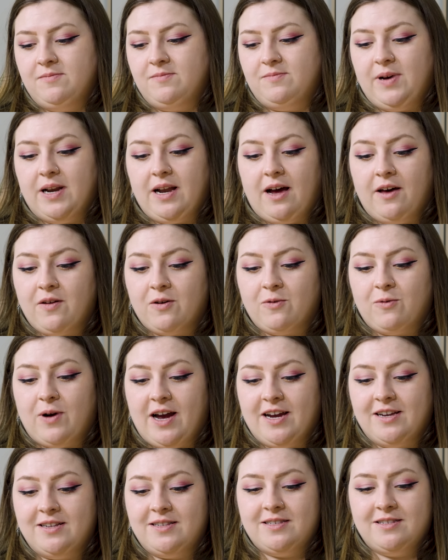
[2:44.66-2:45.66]
But
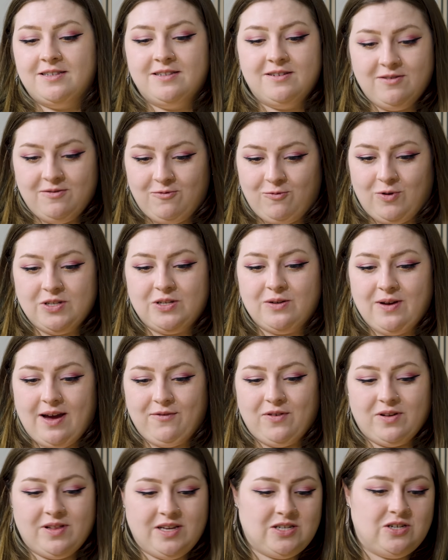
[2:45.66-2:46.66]
otherwise, once you
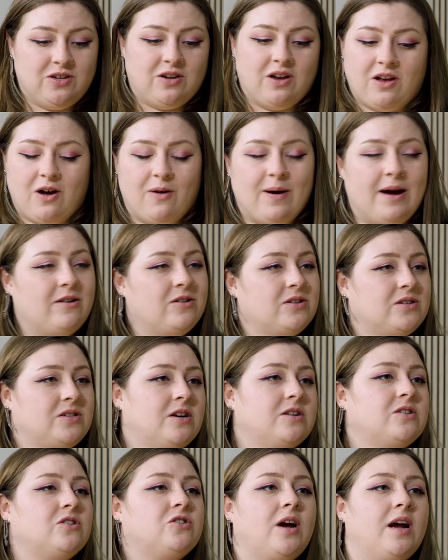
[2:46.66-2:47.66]
have your list, you can go out and
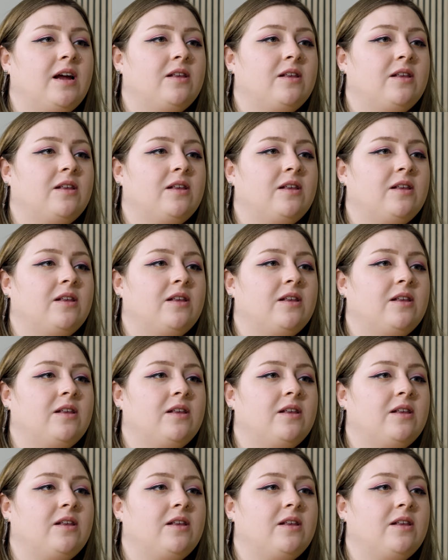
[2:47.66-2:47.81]
start to try